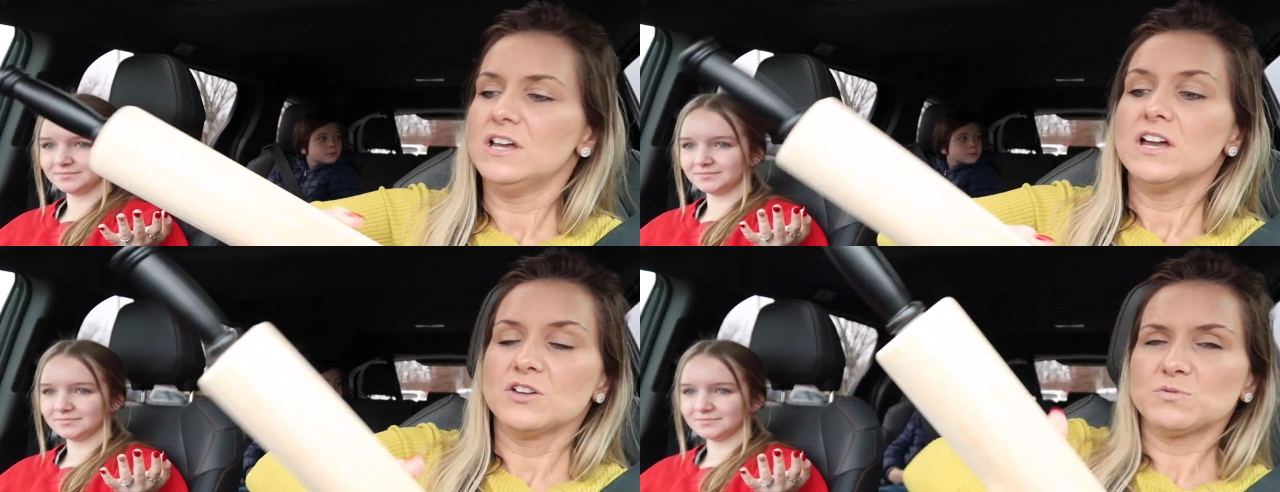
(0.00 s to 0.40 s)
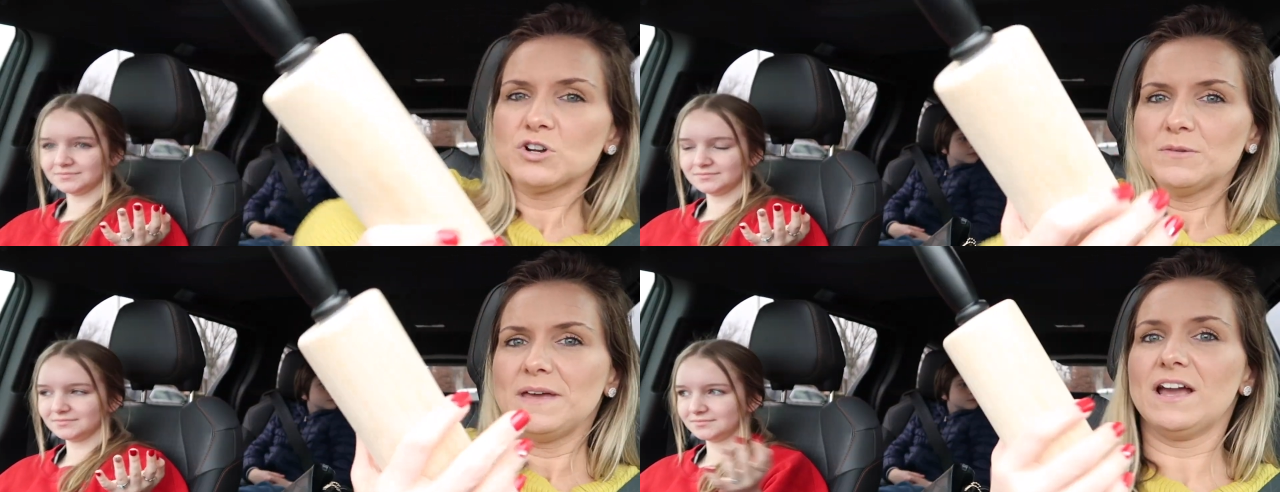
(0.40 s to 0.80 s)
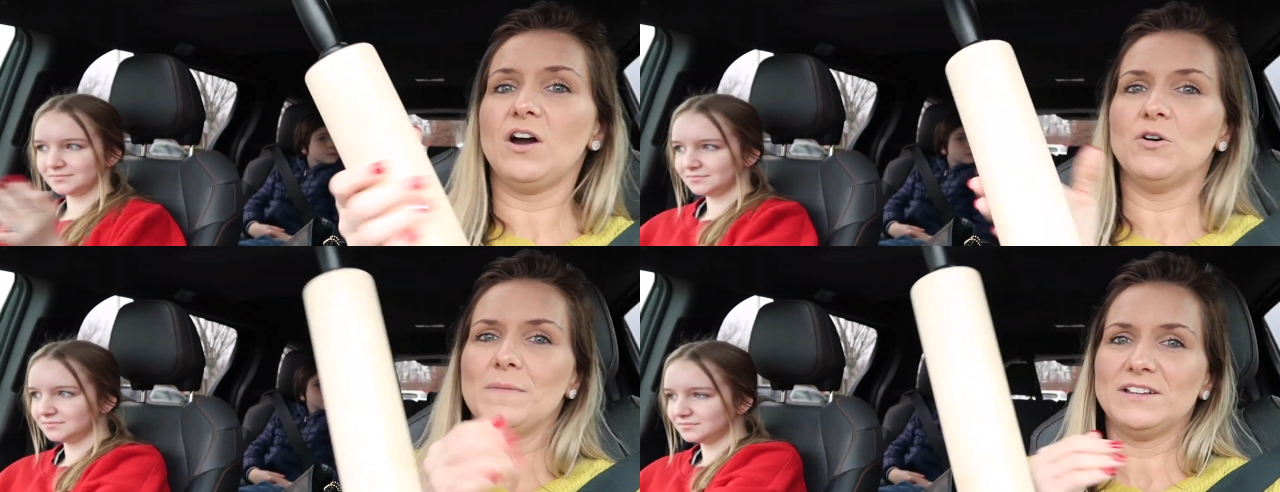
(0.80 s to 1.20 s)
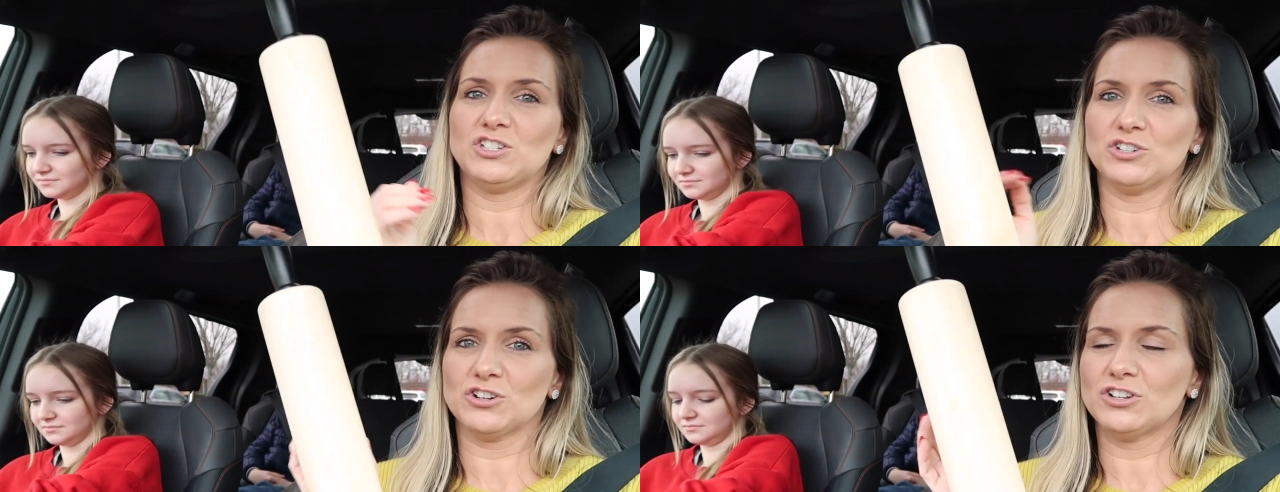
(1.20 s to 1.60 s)
Speaker 1: Because we're going to make homemade
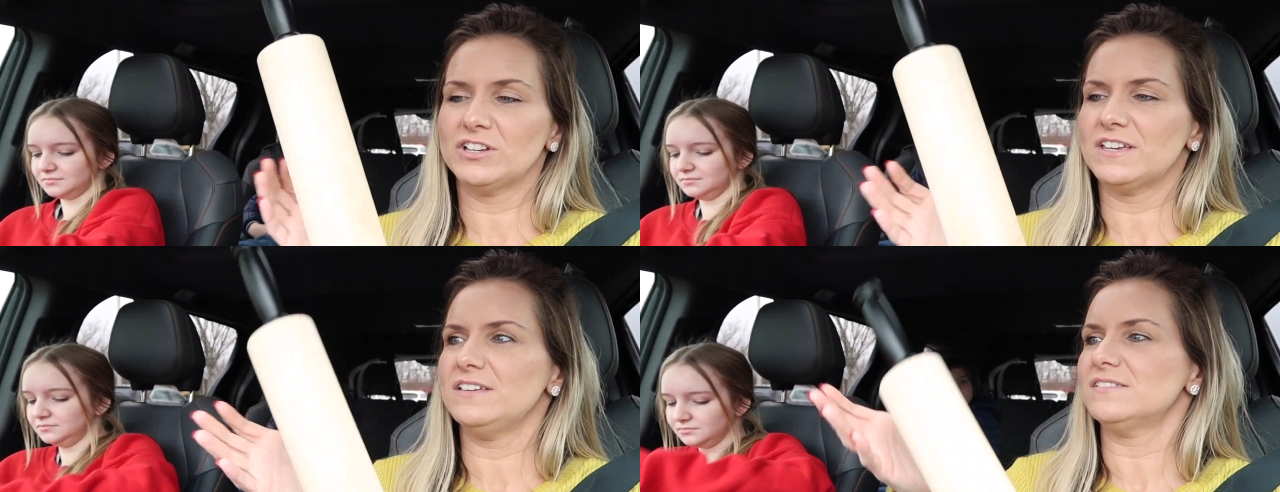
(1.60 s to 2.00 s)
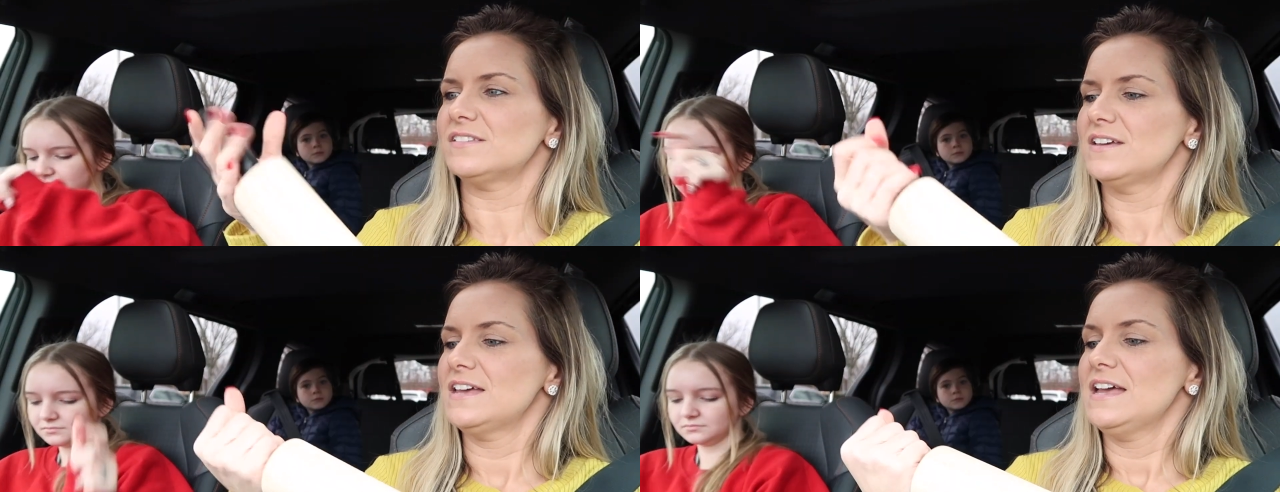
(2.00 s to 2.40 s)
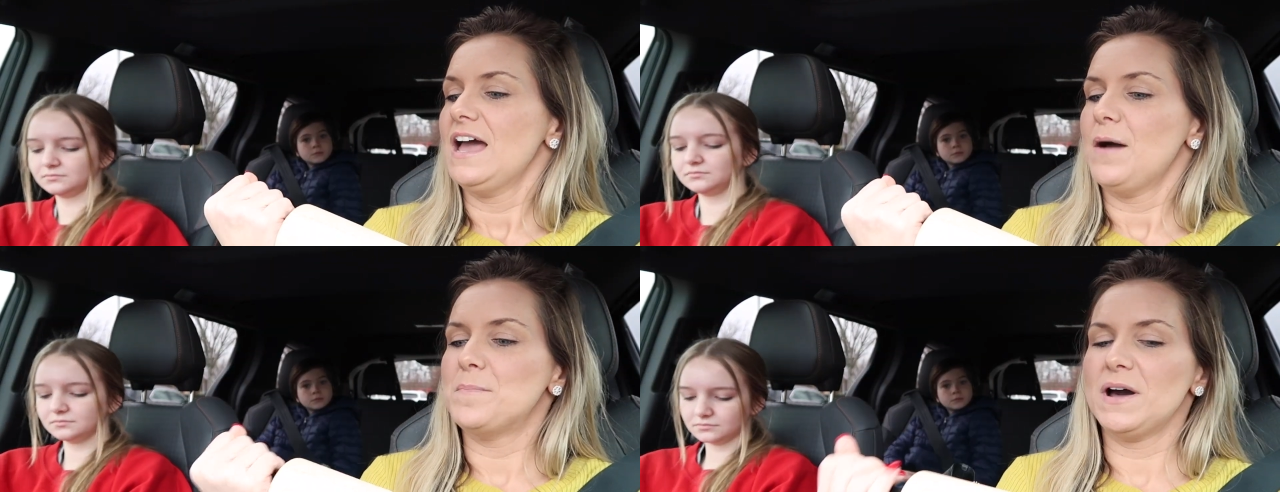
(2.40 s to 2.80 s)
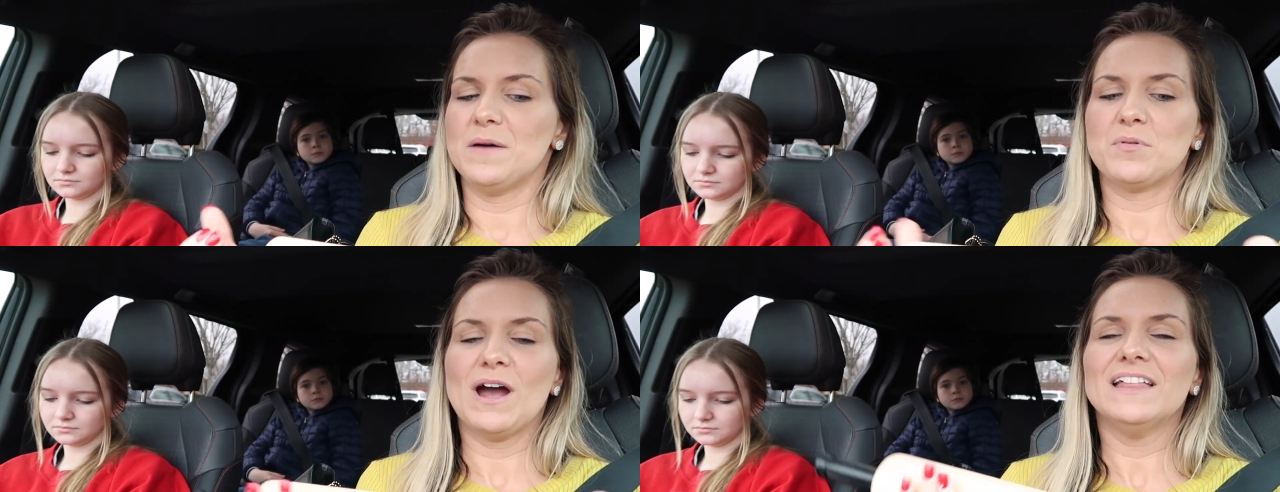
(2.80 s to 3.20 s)
sugar cookies.
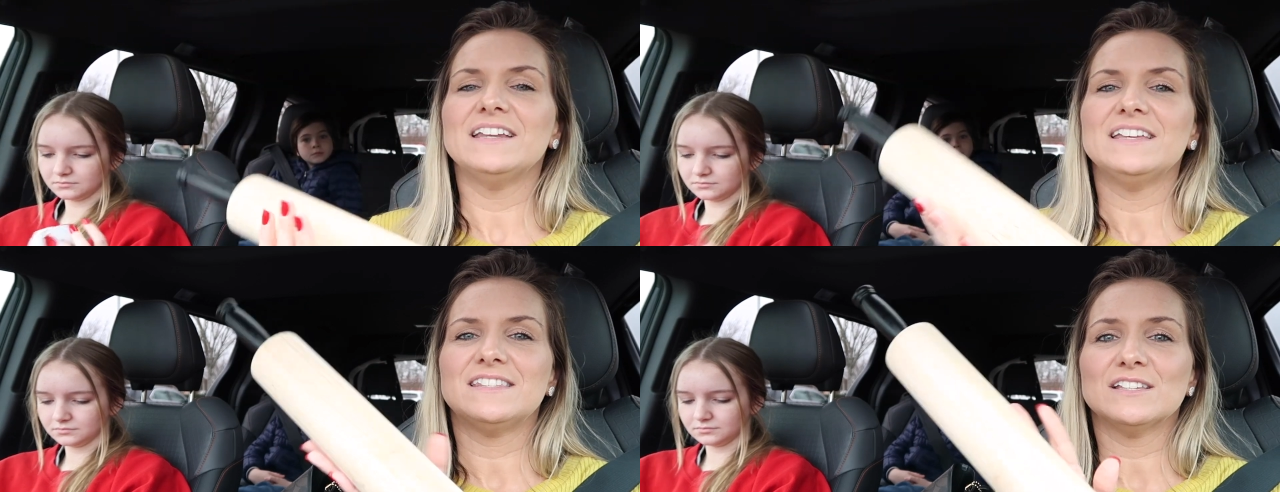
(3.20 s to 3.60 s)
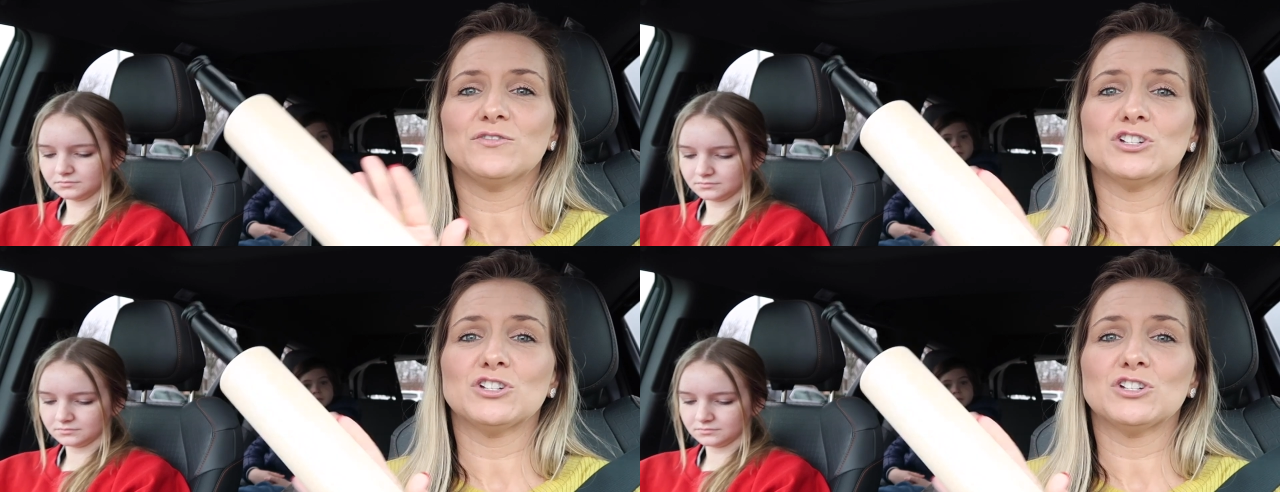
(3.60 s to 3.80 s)
But Bryleigh needs this